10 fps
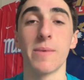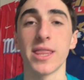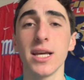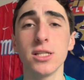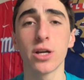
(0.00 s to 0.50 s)
But I
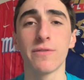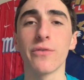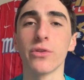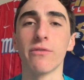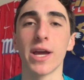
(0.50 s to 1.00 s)
think he's a good fit
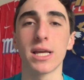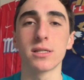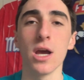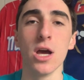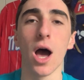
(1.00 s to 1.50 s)
for the Vikings
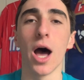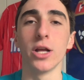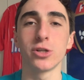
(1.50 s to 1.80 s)
uh,